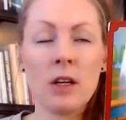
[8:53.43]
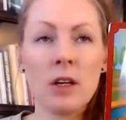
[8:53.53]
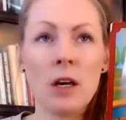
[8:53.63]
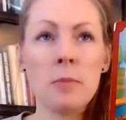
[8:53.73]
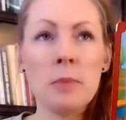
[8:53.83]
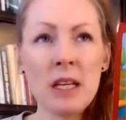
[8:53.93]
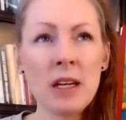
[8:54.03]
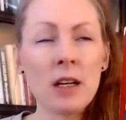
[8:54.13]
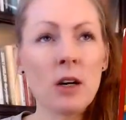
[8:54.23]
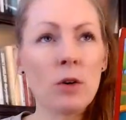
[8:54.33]
a
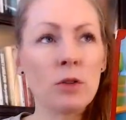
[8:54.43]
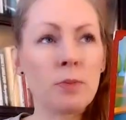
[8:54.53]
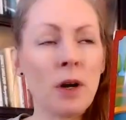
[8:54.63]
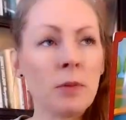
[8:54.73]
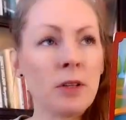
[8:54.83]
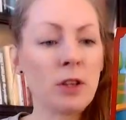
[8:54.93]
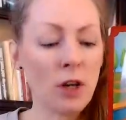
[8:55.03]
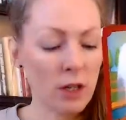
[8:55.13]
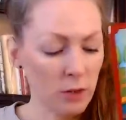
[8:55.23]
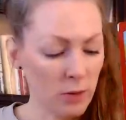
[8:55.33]
minute ago you probably
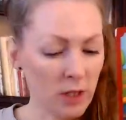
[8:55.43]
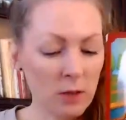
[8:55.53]
thought you were going